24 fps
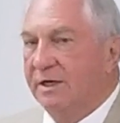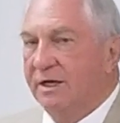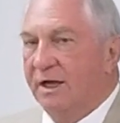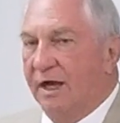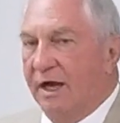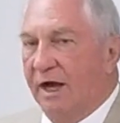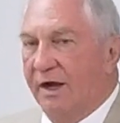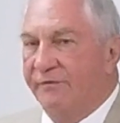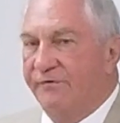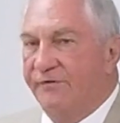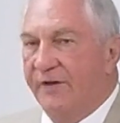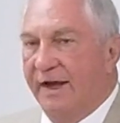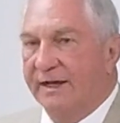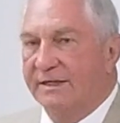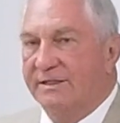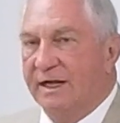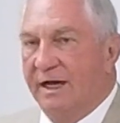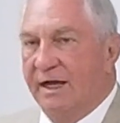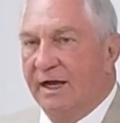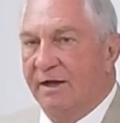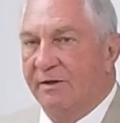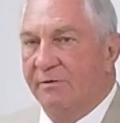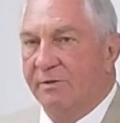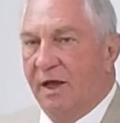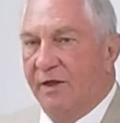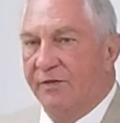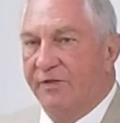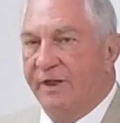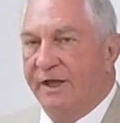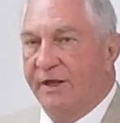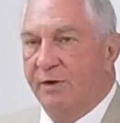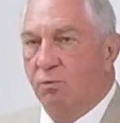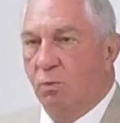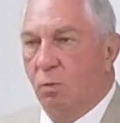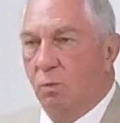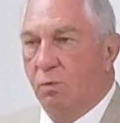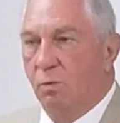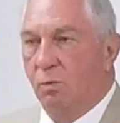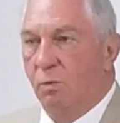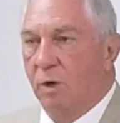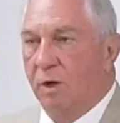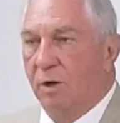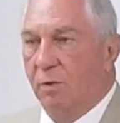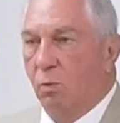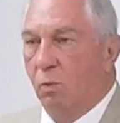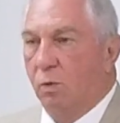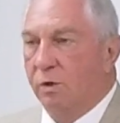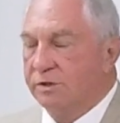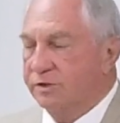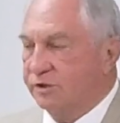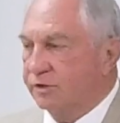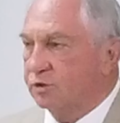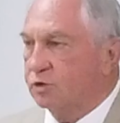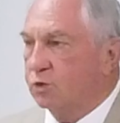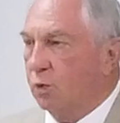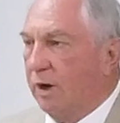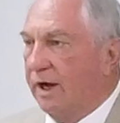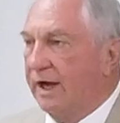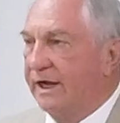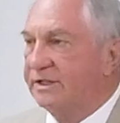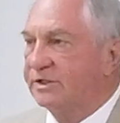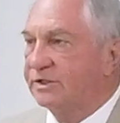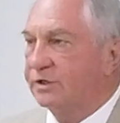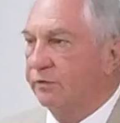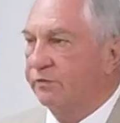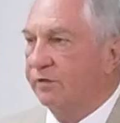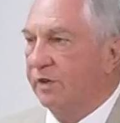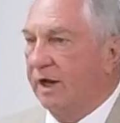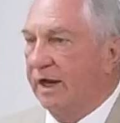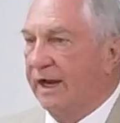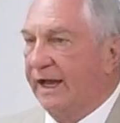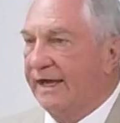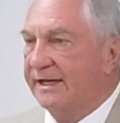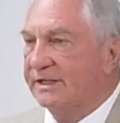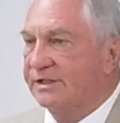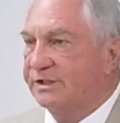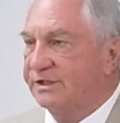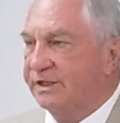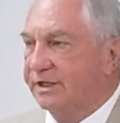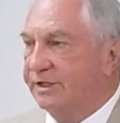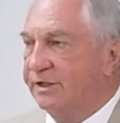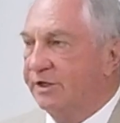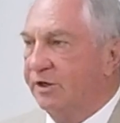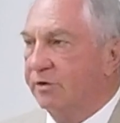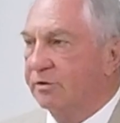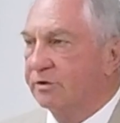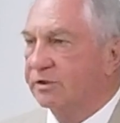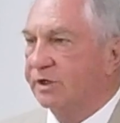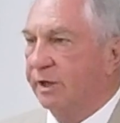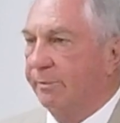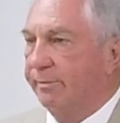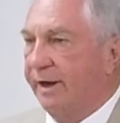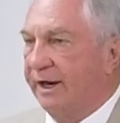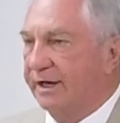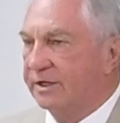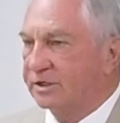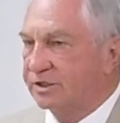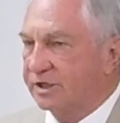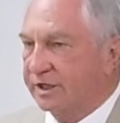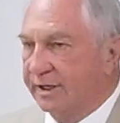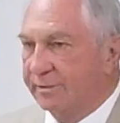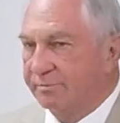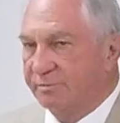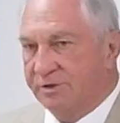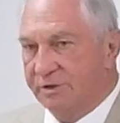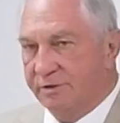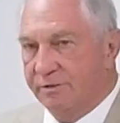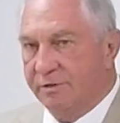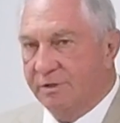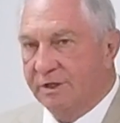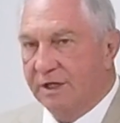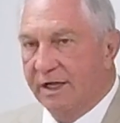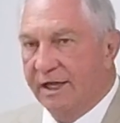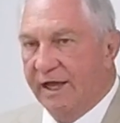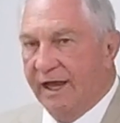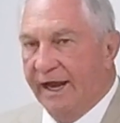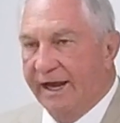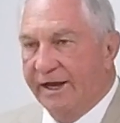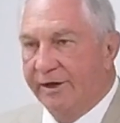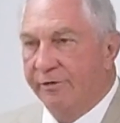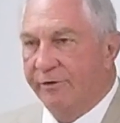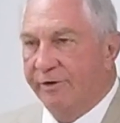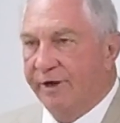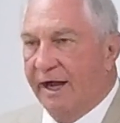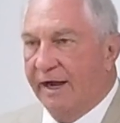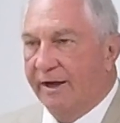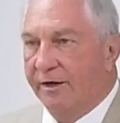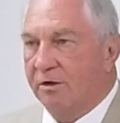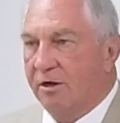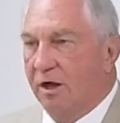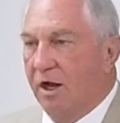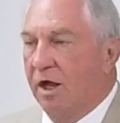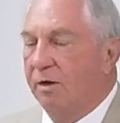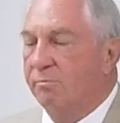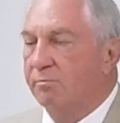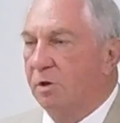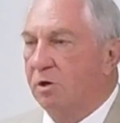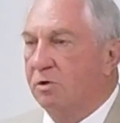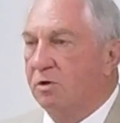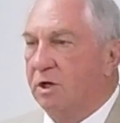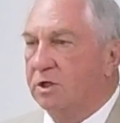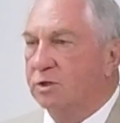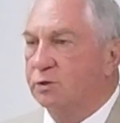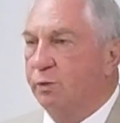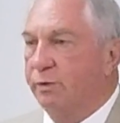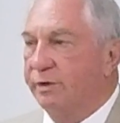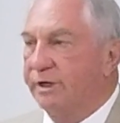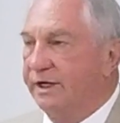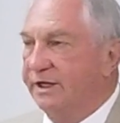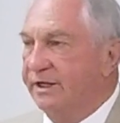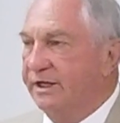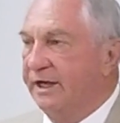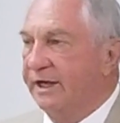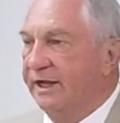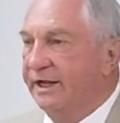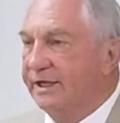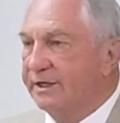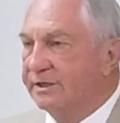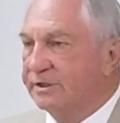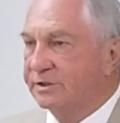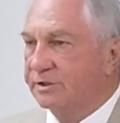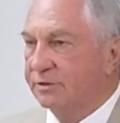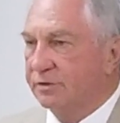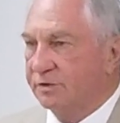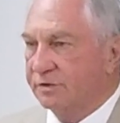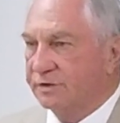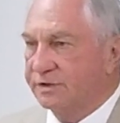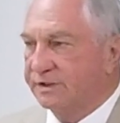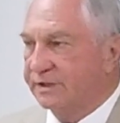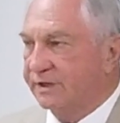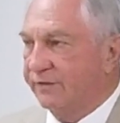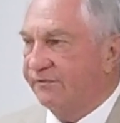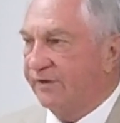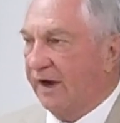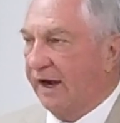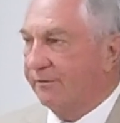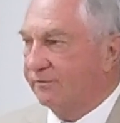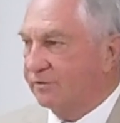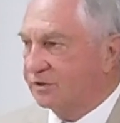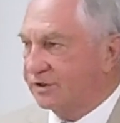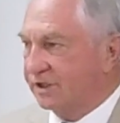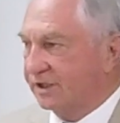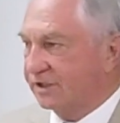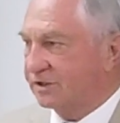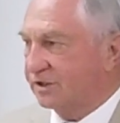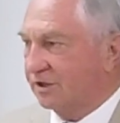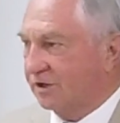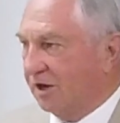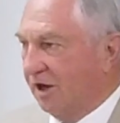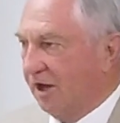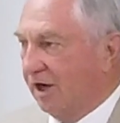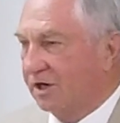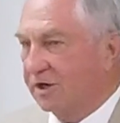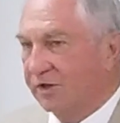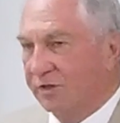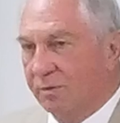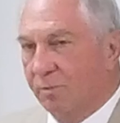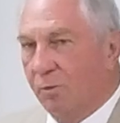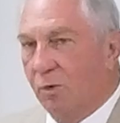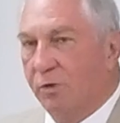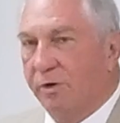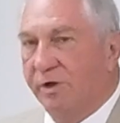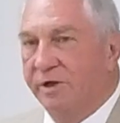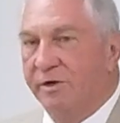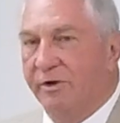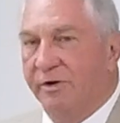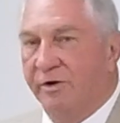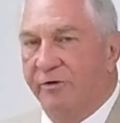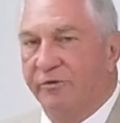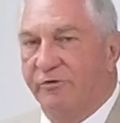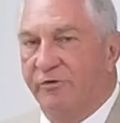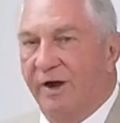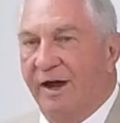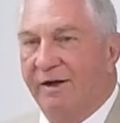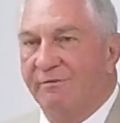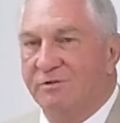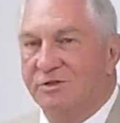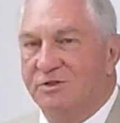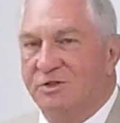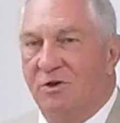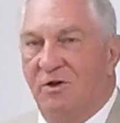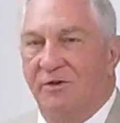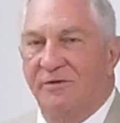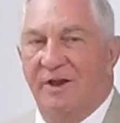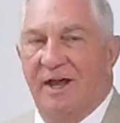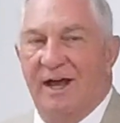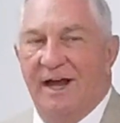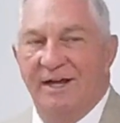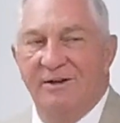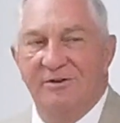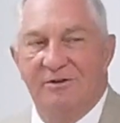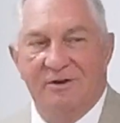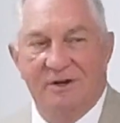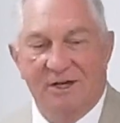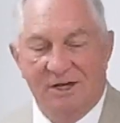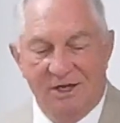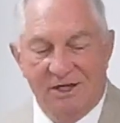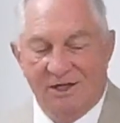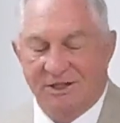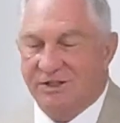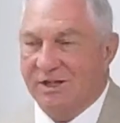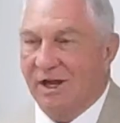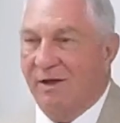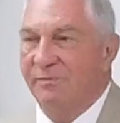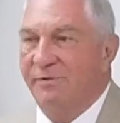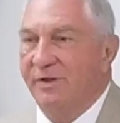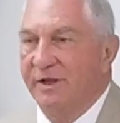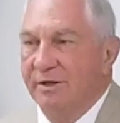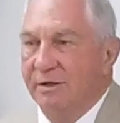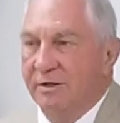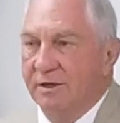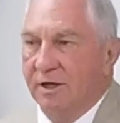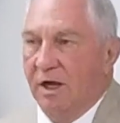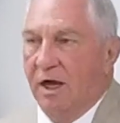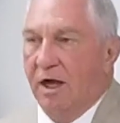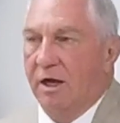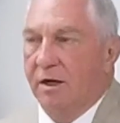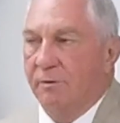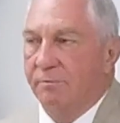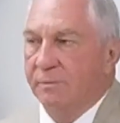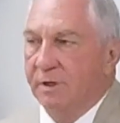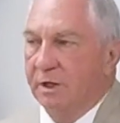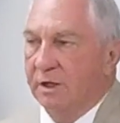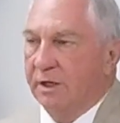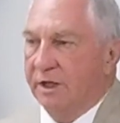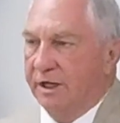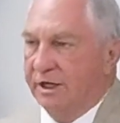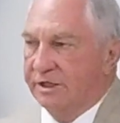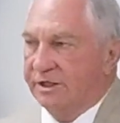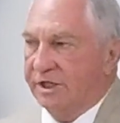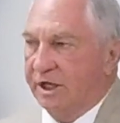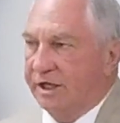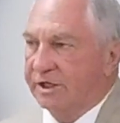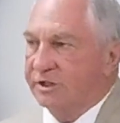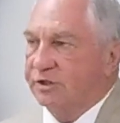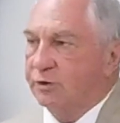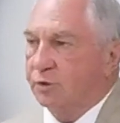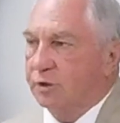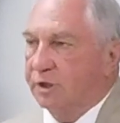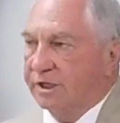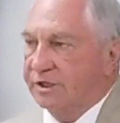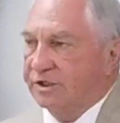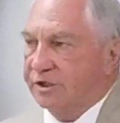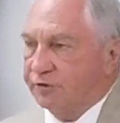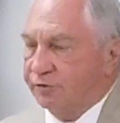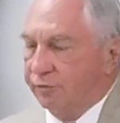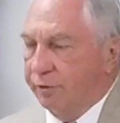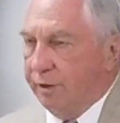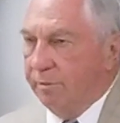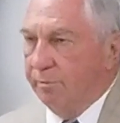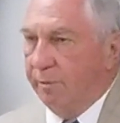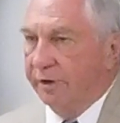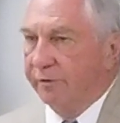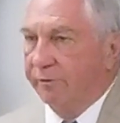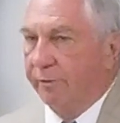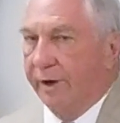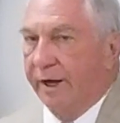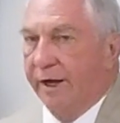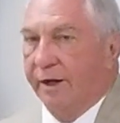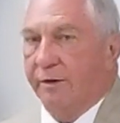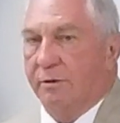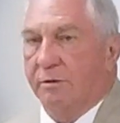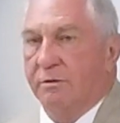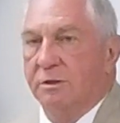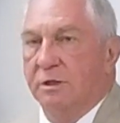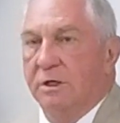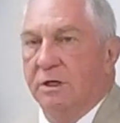Uh, in fact, I, I think uh, once or twice over the last 10 years, I might have slept till 8 or 9 o'clock because we didn't get in till 5 or 6 o'clock in the morning and our travels all night or something. Uh, it, it's extremely rare.